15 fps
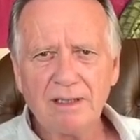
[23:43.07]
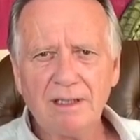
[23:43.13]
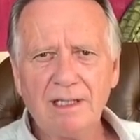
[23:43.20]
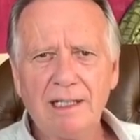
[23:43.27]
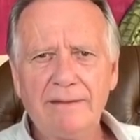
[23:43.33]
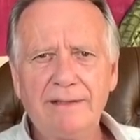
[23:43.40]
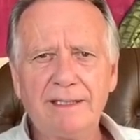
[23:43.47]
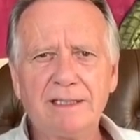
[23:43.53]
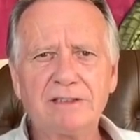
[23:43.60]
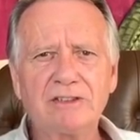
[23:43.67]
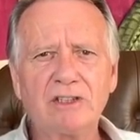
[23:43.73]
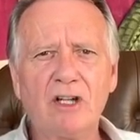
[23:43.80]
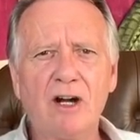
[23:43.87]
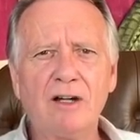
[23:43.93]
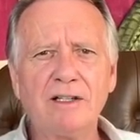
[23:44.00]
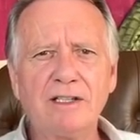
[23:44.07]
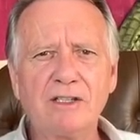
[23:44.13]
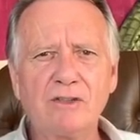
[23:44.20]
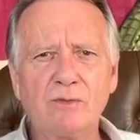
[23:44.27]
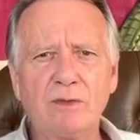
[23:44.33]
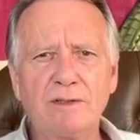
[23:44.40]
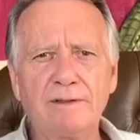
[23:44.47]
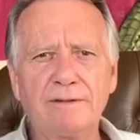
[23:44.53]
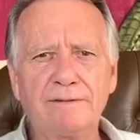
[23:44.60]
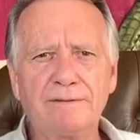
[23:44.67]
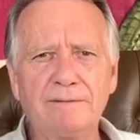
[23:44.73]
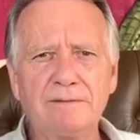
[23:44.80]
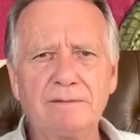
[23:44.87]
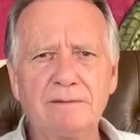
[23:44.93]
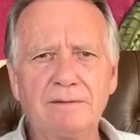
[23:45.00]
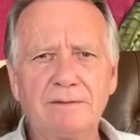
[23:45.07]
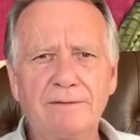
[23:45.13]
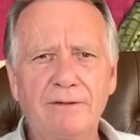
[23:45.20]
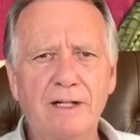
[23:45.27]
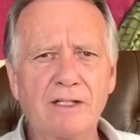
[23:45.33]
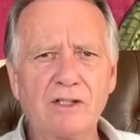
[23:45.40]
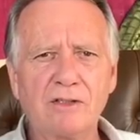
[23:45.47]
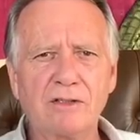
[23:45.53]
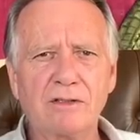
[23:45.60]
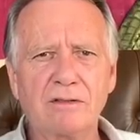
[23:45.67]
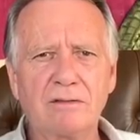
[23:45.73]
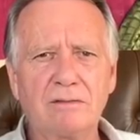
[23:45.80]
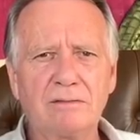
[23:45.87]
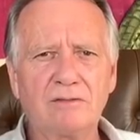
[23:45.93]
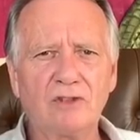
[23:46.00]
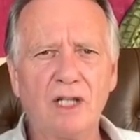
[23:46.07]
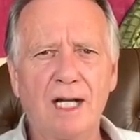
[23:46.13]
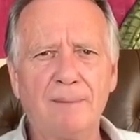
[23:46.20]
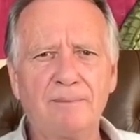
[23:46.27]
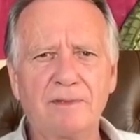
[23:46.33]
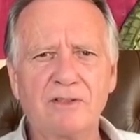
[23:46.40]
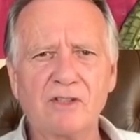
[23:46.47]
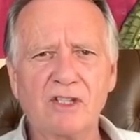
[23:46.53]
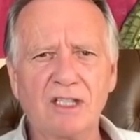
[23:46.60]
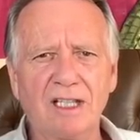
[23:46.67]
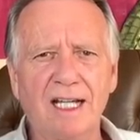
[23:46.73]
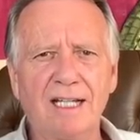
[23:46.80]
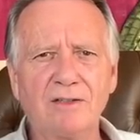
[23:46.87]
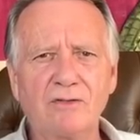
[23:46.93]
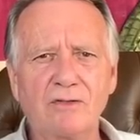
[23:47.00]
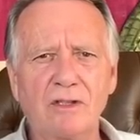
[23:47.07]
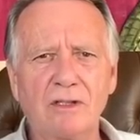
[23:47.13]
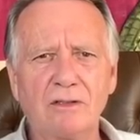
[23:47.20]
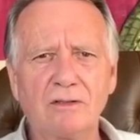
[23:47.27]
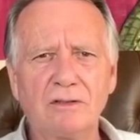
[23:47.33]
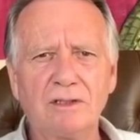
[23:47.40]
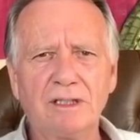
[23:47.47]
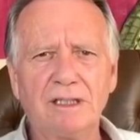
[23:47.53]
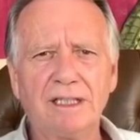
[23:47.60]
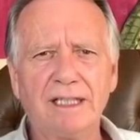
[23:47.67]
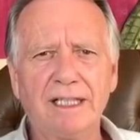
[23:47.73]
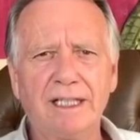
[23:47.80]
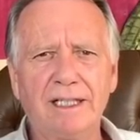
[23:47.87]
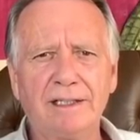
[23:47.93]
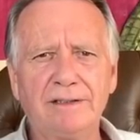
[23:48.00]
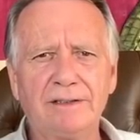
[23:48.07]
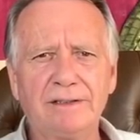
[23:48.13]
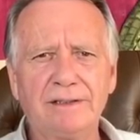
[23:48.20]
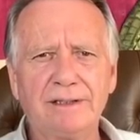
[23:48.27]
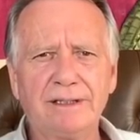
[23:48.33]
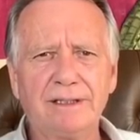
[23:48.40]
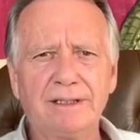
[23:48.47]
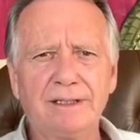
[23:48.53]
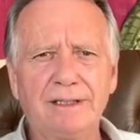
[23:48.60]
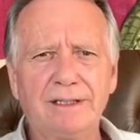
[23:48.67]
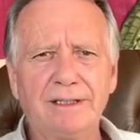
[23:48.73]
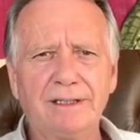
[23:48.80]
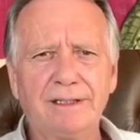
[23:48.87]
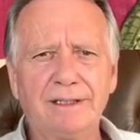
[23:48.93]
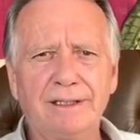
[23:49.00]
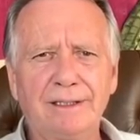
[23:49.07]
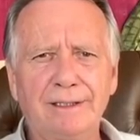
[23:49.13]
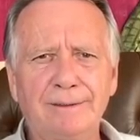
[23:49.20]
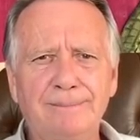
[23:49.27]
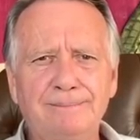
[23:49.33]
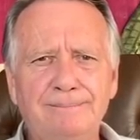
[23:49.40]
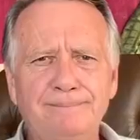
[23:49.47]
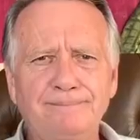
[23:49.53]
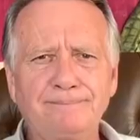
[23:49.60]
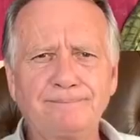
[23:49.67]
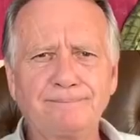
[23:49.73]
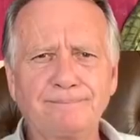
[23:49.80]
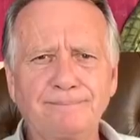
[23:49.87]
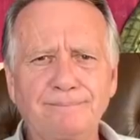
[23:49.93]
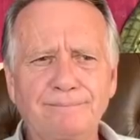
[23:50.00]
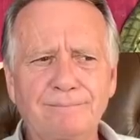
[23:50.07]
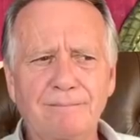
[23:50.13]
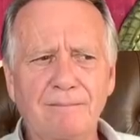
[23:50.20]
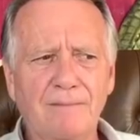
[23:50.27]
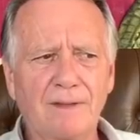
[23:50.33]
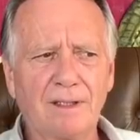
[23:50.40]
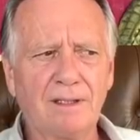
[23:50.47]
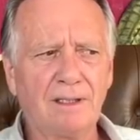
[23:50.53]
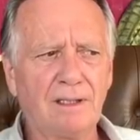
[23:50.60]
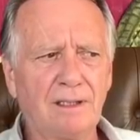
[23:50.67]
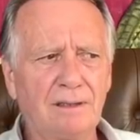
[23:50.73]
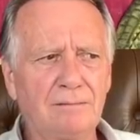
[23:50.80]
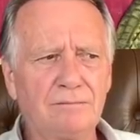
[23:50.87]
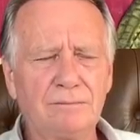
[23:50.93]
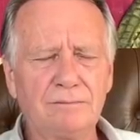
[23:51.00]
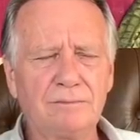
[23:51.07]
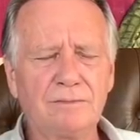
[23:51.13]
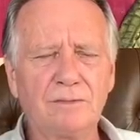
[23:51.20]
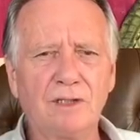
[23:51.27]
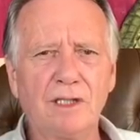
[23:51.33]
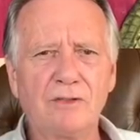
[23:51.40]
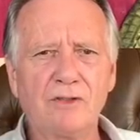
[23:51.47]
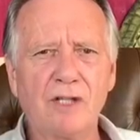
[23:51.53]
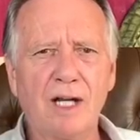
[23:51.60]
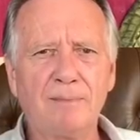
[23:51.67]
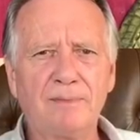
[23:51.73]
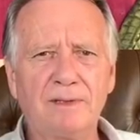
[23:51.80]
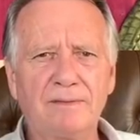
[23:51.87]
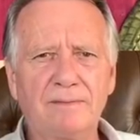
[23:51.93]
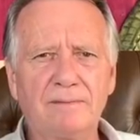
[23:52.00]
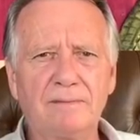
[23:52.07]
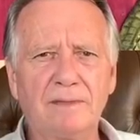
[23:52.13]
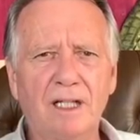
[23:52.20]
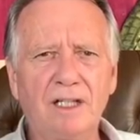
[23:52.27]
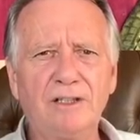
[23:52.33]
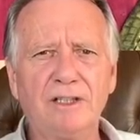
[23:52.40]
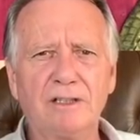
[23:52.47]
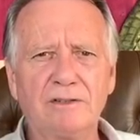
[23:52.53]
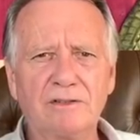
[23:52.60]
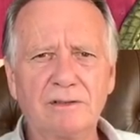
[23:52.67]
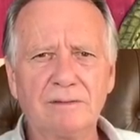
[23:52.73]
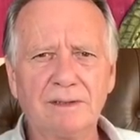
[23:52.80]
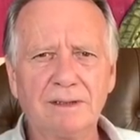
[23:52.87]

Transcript: and then it's garnished with fresh chopped cilantro and um, uh, uh chopped onions.